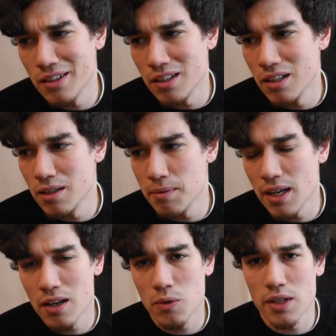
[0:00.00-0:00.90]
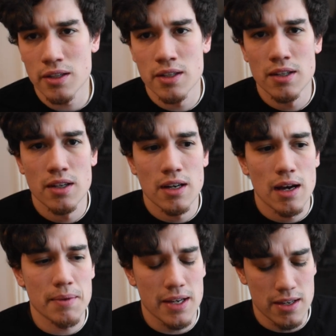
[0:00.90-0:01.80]
You know what I
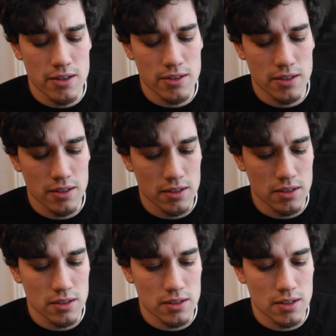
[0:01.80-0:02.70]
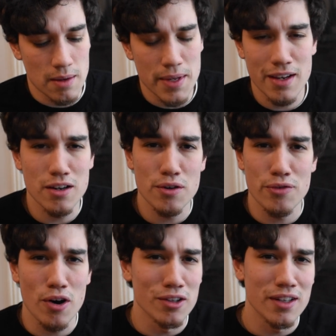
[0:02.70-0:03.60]
mean? I'm not here to
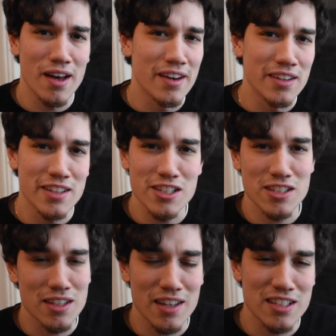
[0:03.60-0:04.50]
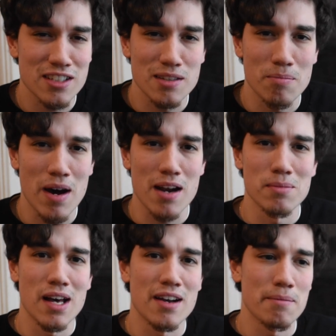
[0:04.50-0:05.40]
fall in line. It's just the
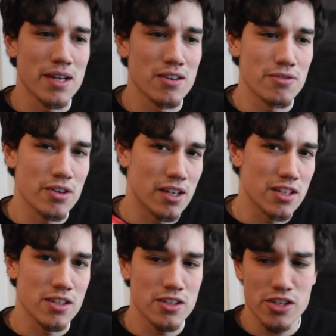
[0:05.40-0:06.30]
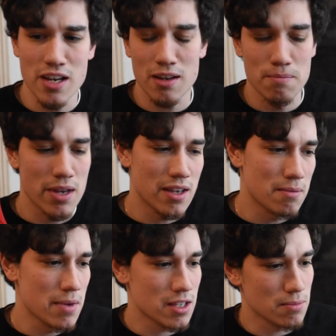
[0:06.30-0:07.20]
bottom line. I'm here to freaking shake and bake
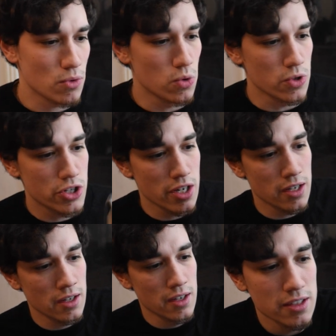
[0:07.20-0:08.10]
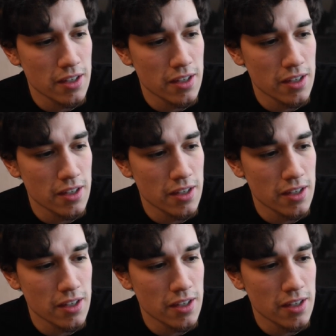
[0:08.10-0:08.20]
and make some cool fish.